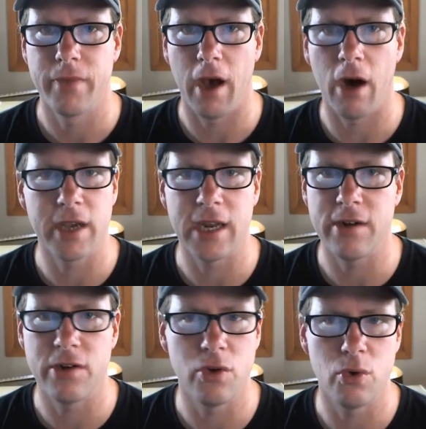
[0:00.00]
I'll get
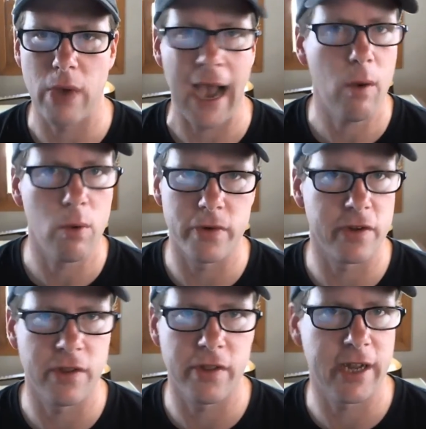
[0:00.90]
into hours
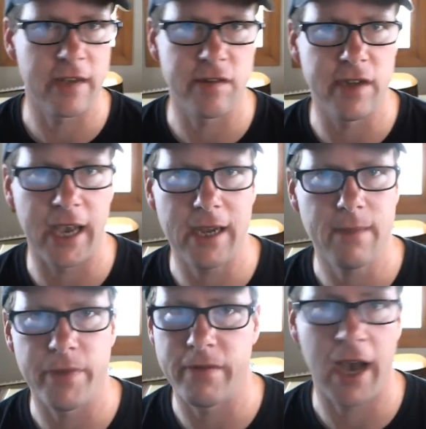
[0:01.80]
into the next day,
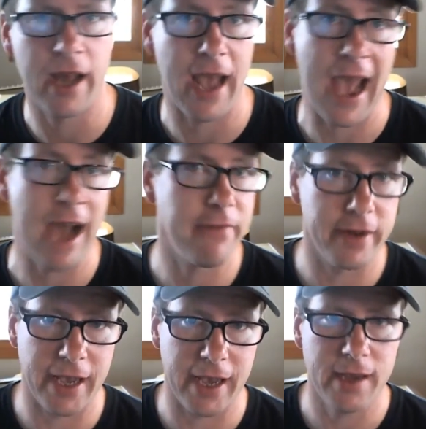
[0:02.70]
if not half a
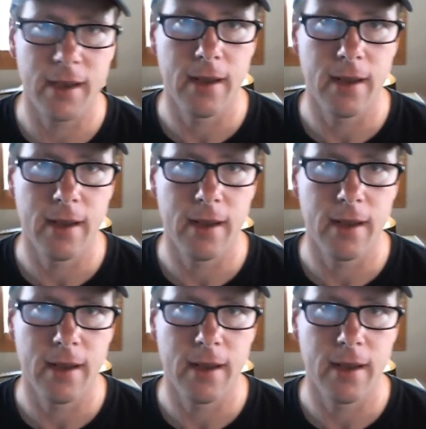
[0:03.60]
day.